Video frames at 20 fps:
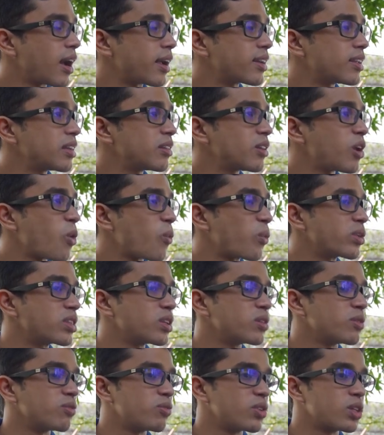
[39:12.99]
I think now
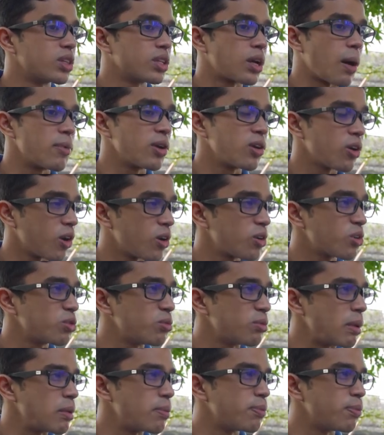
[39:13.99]
with the with coming on
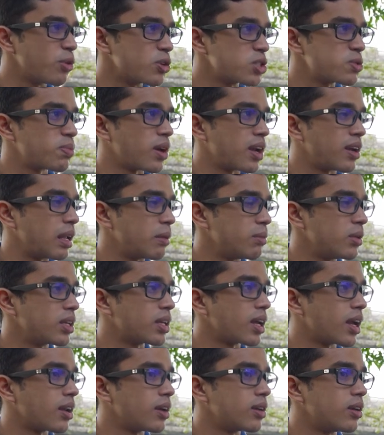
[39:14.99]
to maybe post
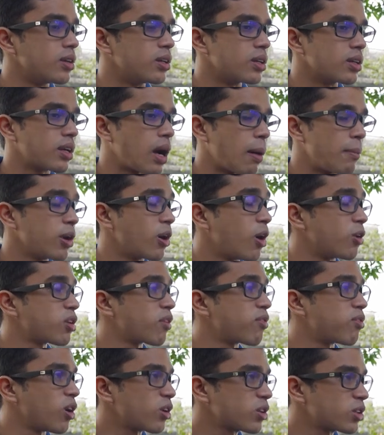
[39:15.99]
pandemic and uh, coming
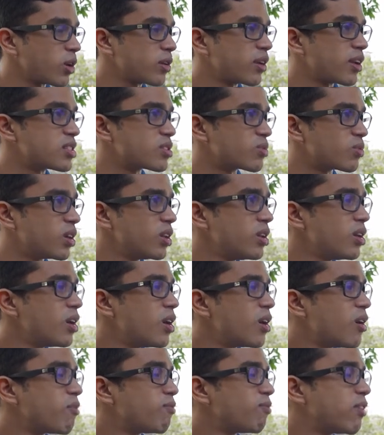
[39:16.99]
out of lockdown as well,
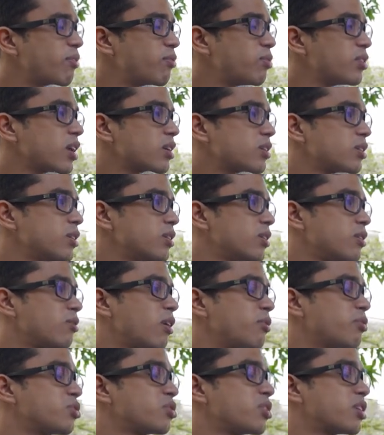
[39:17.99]
what would, doctor,
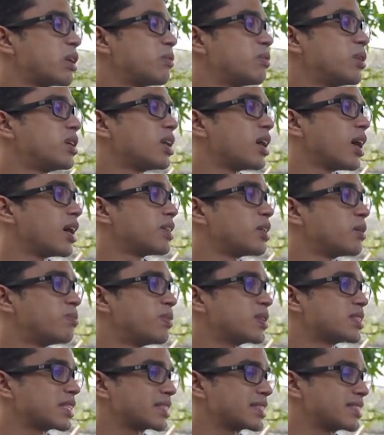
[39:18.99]
what would you recommend are the
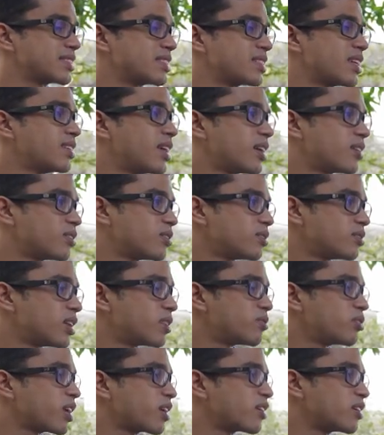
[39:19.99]
best exercises that, that,
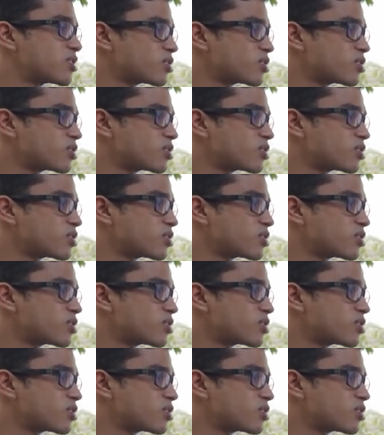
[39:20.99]
that we can